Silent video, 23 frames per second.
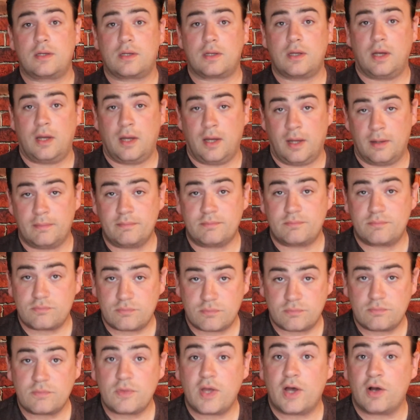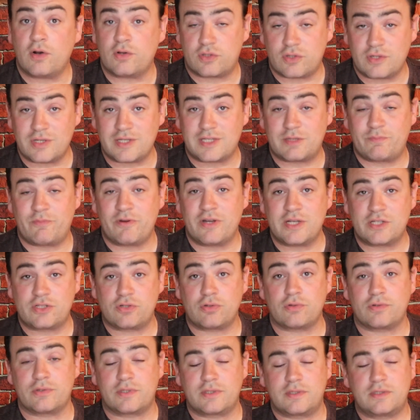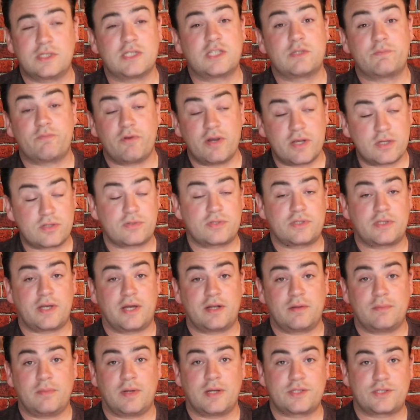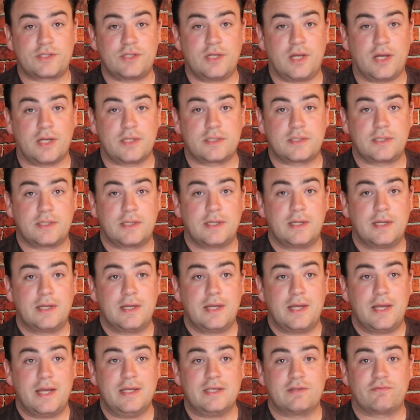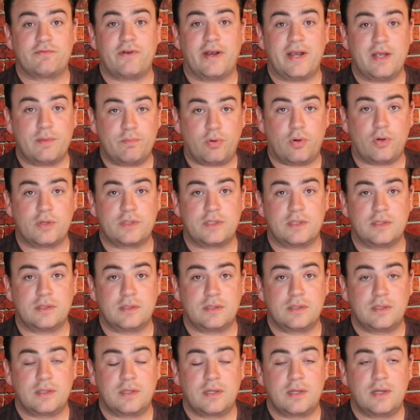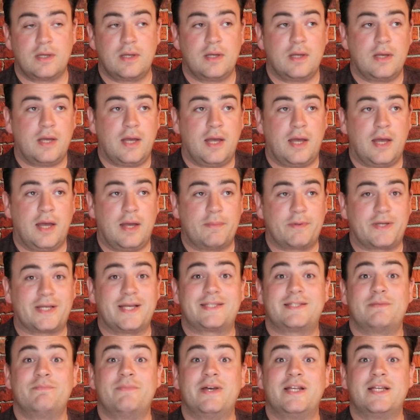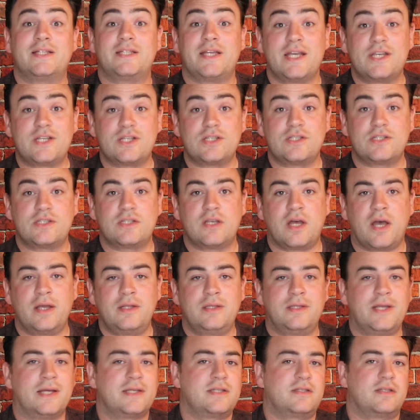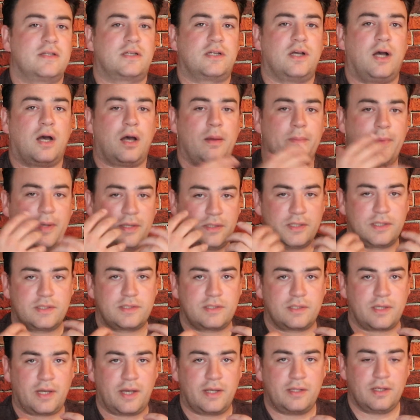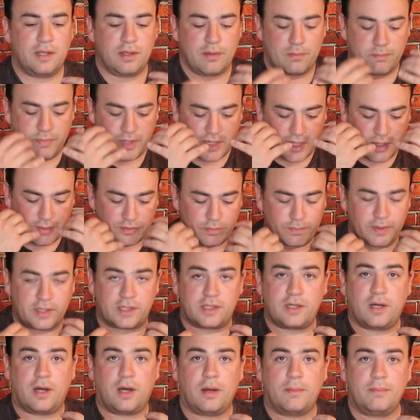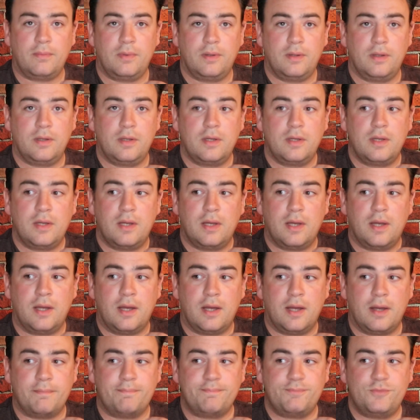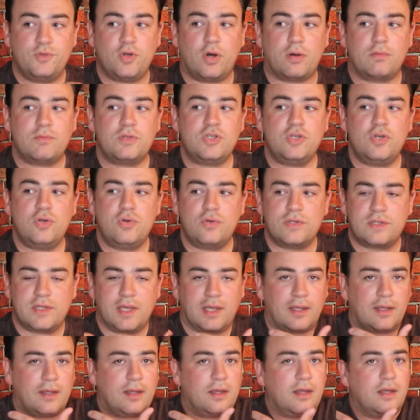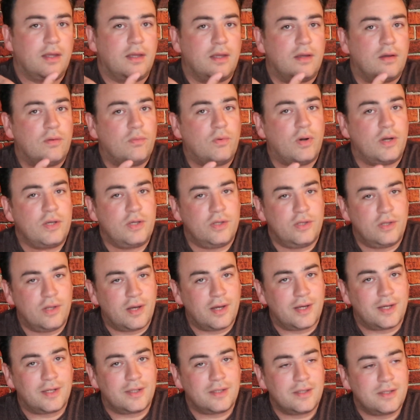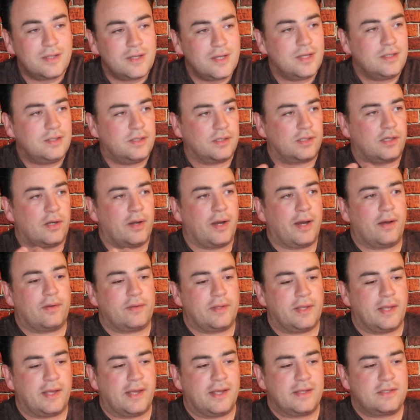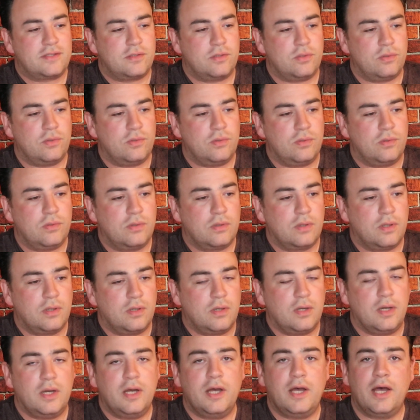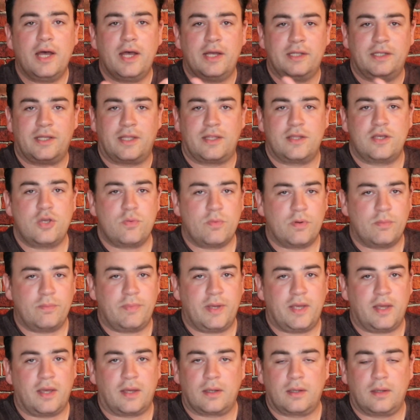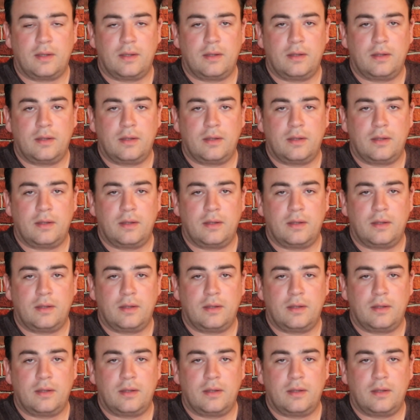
Also the spiritual side of martial arts is very important, because that's the meditation side, that's the calmingness side, being able to be calm, not using what you learn to go out there to hurt another human being.